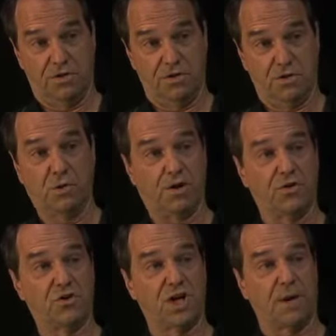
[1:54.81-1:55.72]
2
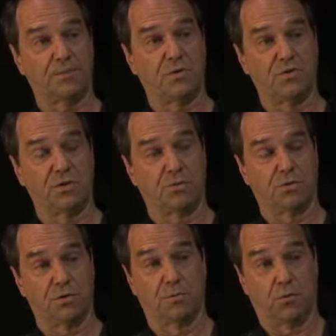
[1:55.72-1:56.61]
other chapters that
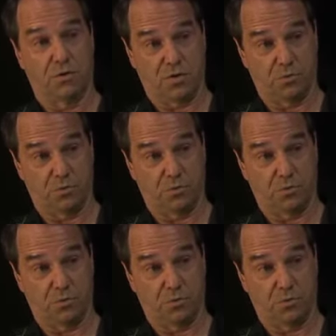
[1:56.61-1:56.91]
were more